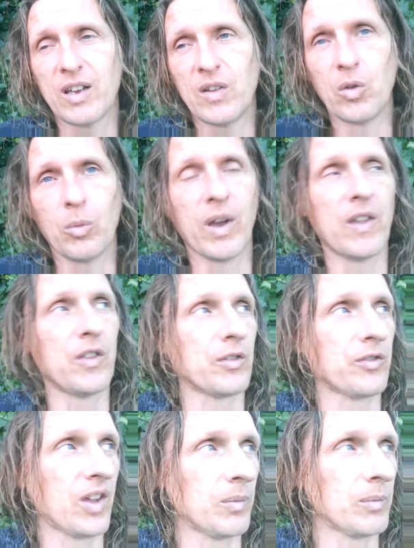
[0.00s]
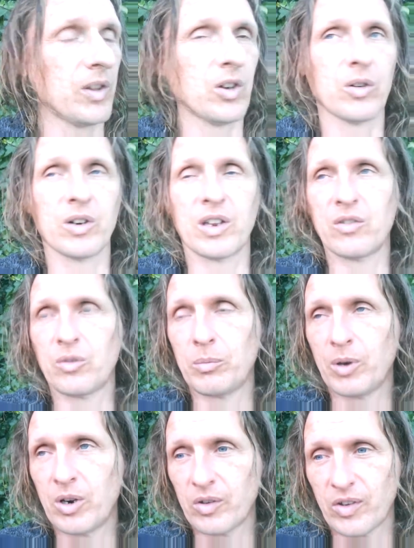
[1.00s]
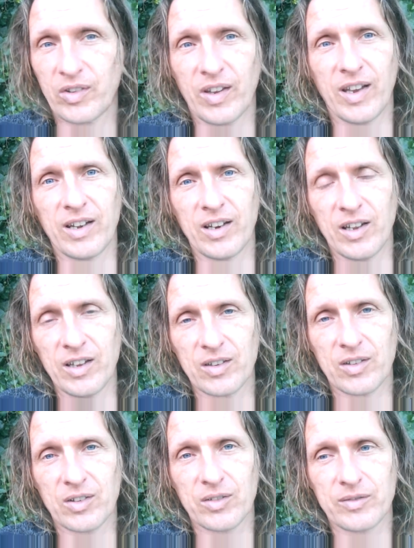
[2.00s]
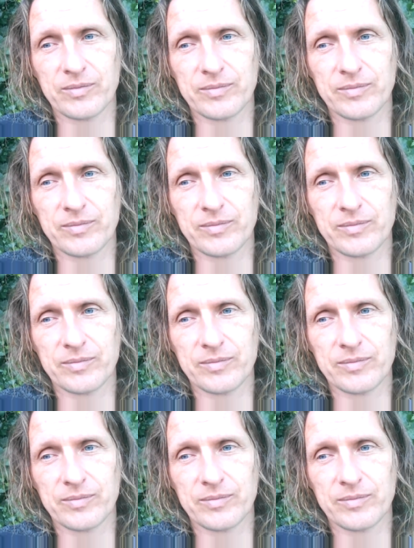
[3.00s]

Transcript: in the way their family or a given part of society likes.